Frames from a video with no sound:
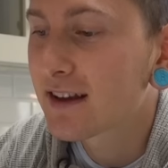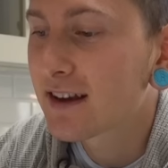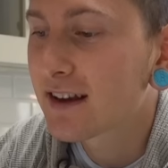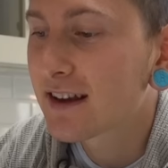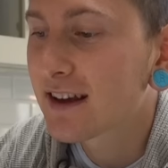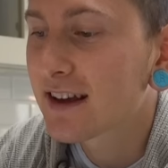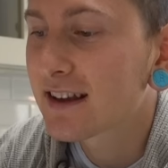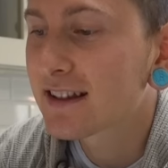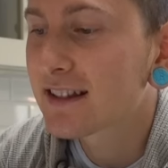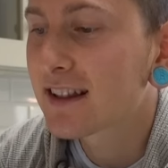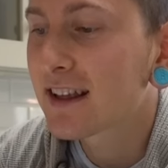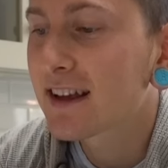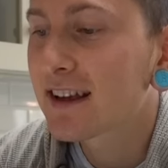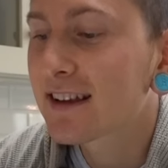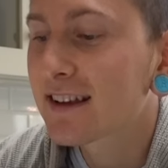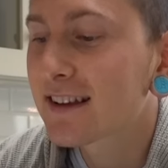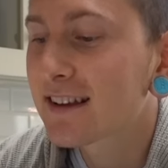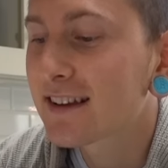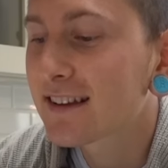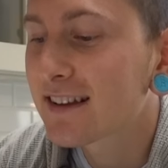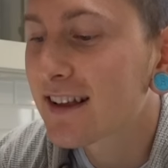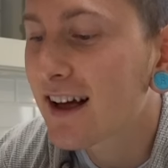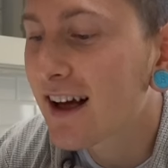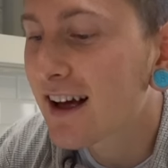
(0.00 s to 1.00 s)
thing, and
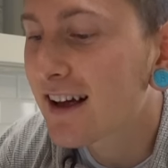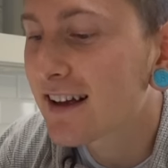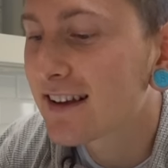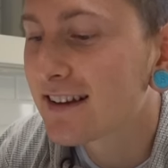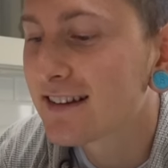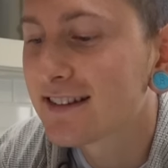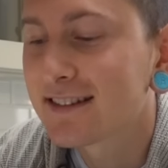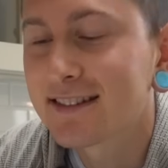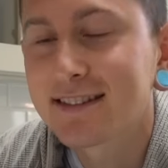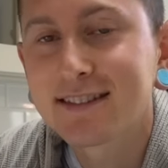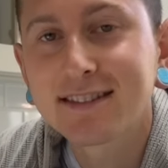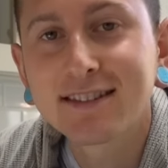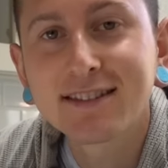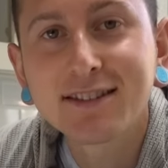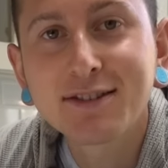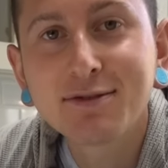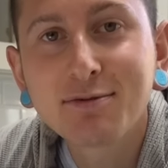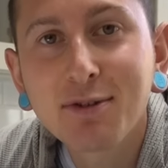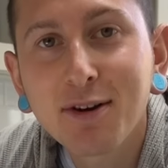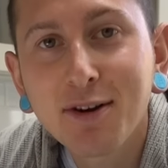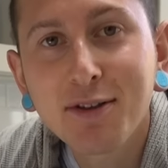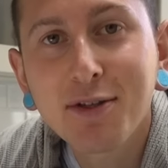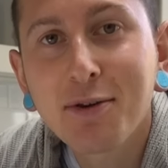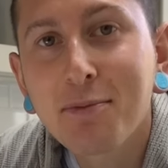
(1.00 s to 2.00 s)
like, guys,
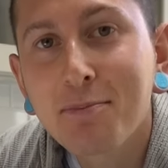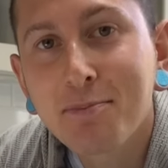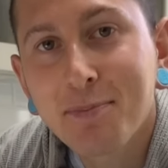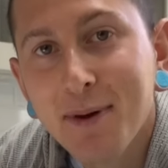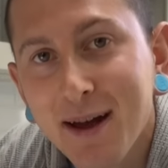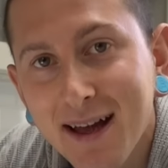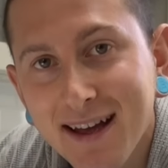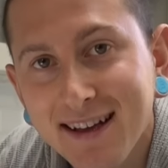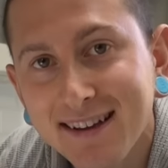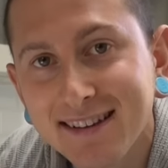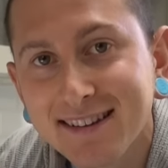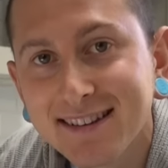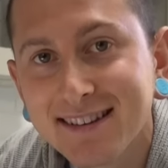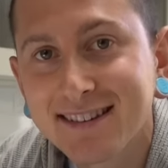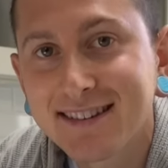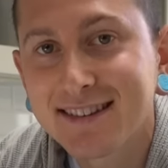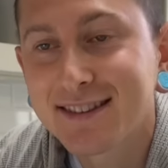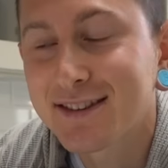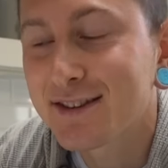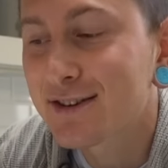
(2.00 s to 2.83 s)
you are the best.